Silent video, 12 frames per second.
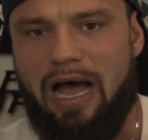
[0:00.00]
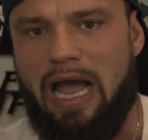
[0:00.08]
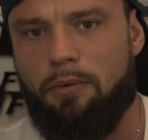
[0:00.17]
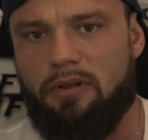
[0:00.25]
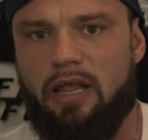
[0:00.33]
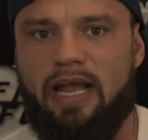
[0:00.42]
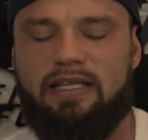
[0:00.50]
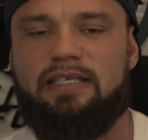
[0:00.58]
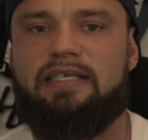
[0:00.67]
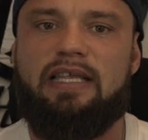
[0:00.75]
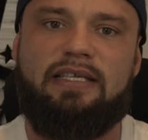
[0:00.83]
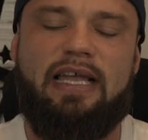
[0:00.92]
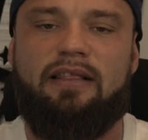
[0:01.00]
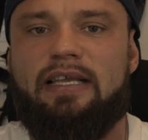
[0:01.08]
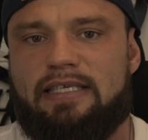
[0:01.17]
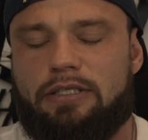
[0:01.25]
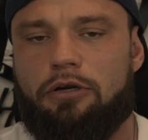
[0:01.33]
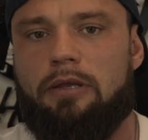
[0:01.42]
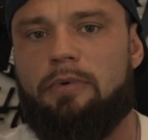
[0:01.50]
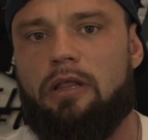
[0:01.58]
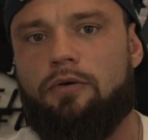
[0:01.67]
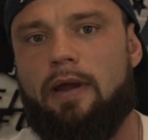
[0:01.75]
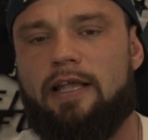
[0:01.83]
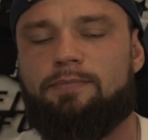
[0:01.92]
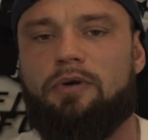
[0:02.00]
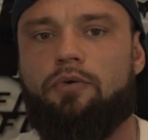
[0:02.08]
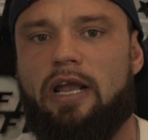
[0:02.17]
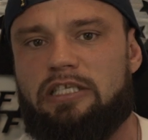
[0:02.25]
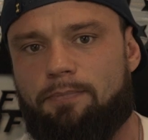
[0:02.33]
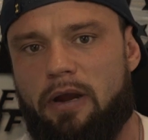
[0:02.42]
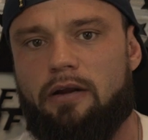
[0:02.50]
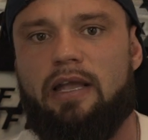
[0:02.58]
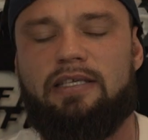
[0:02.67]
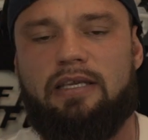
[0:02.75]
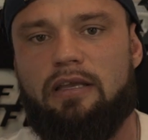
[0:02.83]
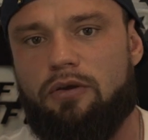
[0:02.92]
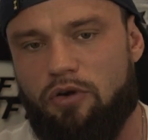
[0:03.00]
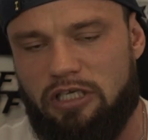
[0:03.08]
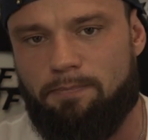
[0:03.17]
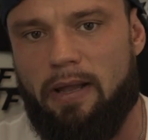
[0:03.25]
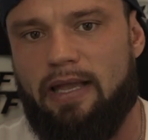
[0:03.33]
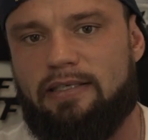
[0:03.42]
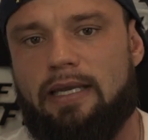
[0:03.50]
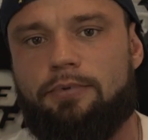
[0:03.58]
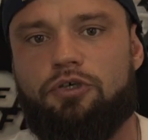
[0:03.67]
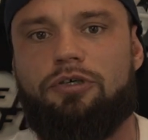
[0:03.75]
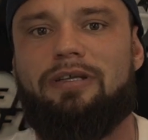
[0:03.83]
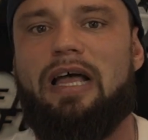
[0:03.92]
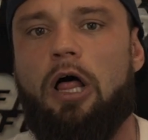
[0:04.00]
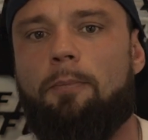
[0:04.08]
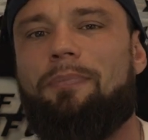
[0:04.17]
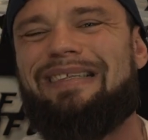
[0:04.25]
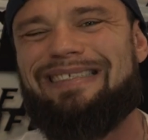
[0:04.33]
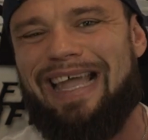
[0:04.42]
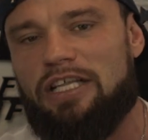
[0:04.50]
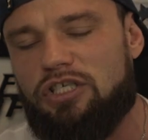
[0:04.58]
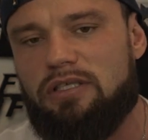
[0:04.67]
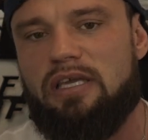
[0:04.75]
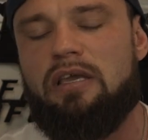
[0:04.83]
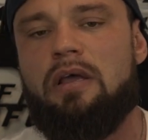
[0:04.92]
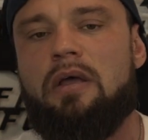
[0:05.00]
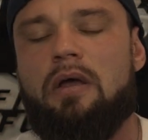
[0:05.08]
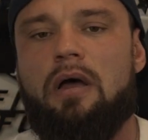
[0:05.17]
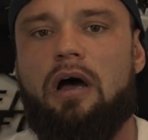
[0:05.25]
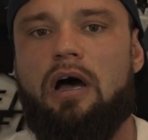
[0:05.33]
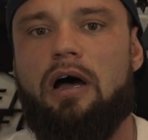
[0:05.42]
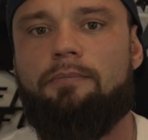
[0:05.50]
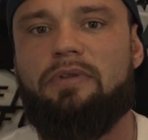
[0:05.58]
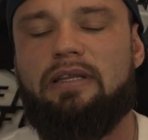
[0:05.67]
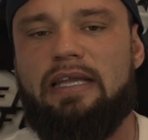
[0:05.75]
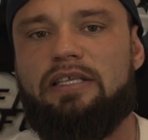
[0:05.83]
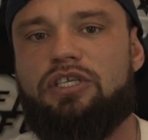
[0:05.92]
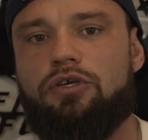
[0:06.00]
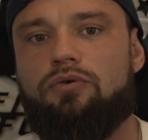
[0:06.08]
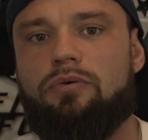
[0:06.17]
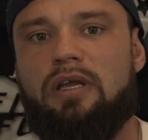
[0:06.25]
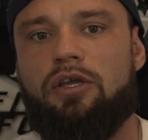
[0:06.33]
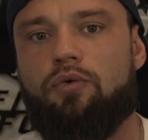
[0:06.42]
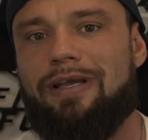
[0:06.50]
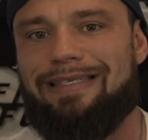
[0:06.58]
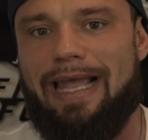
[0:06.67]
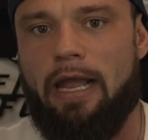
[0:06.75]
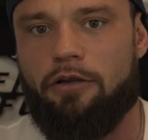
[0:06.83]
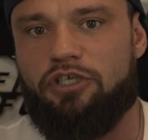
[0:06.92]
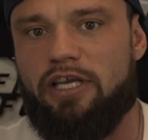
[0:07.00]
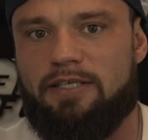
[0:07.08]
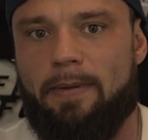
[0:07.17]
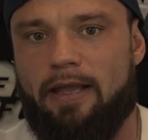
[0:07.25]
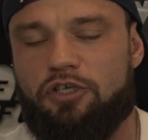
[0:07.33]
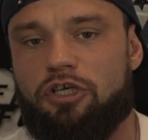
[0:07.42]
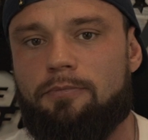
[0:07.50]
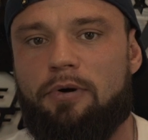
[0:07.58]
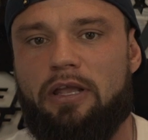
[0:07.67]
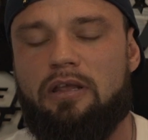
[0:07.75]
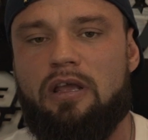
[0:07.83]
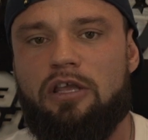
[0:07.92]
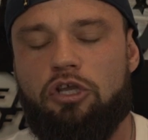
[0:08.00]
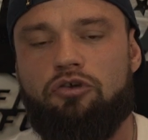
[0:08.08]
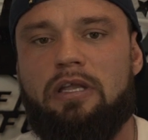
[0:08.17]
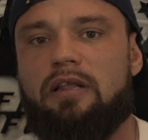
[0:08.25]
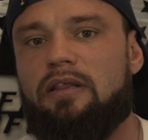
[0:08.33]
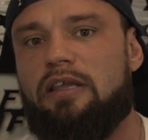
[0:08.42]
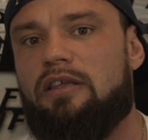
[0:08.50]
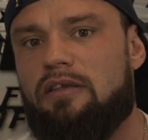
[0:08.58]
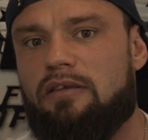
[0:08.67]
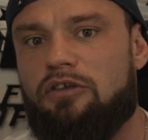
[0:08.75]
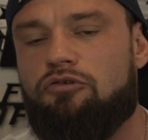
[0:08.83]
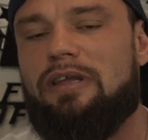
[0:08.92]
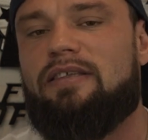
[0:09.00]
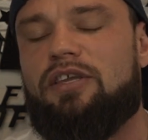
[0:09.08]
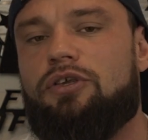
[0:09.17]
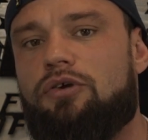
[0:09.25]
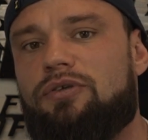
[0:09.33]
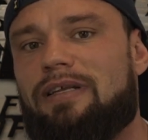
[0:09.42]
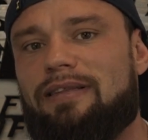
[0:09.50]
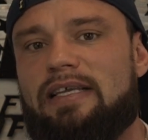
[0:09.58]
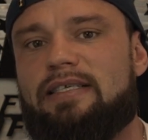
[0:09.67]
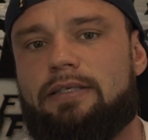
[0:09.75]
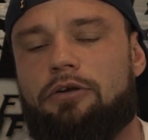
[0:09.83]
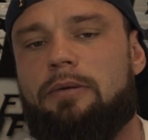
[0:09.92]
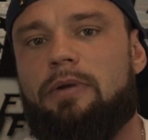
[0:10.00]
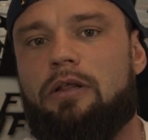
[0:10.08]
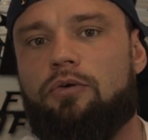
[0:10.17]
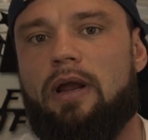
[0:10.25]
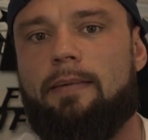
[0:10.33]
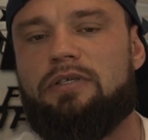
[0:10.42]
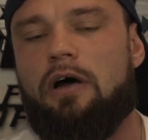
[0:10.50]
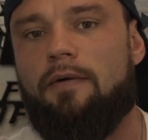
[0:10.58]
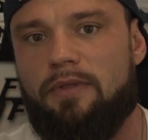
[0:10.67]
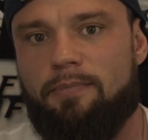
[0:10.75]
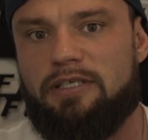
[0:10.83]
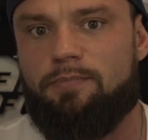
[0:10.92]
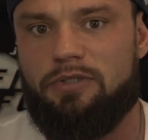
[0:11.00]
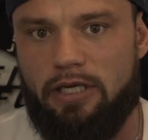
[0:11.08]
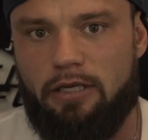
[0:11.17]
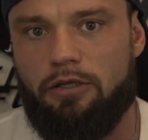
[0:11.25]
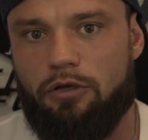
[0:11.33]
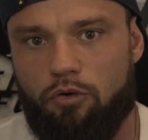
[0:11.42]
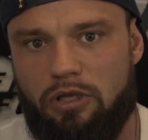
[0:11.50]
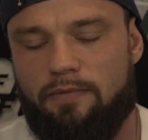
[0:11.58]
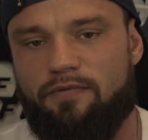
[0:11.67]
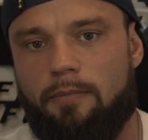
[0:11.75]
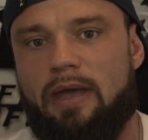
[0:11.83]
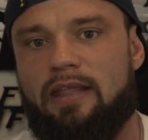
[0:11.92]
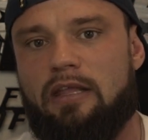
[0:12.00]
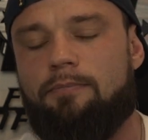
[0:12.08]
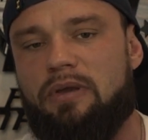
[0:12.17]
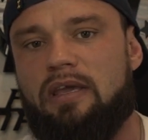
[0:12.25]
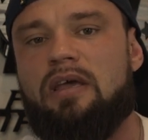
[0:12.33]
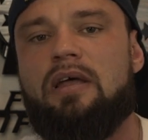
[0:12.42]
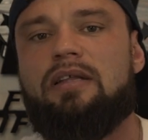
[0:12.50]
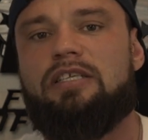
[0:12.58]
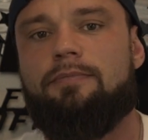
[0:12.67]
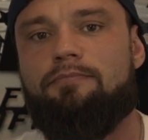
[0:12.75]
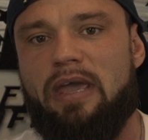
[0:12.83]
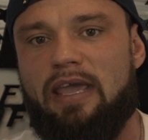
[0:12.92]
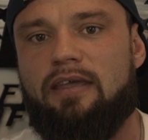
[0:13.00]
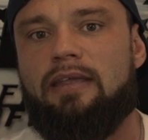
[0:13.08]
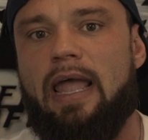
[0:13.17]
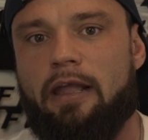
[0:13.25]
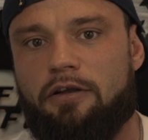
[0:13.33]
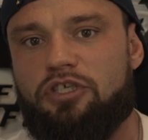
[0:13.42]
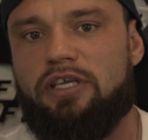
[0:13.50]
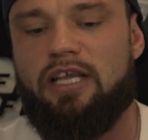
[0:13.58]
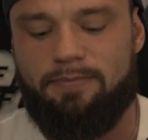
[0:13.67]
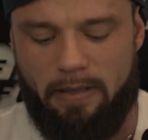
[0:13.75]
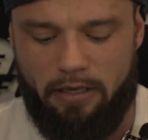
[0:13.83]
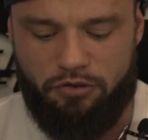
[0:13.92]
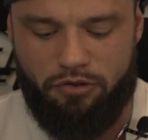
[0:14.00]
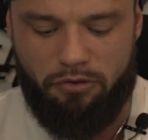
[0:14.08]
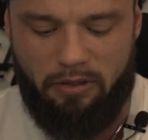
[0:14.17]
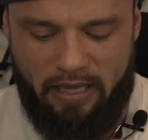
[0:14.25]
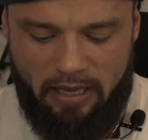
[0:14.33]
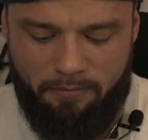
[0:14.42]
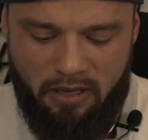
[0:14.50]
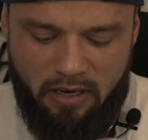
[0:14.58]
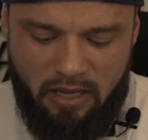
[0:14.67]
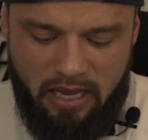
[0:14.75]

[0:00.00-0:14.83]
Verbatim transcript: I would like to see this at least 30 milligrams, but Grains of Paradise can increase body temperature, could help potentially um, lead to increased energy expenditure, but you need to you need to use at least 30 milligrams of this particular ingredient from NNB to make an energy expenditure claim.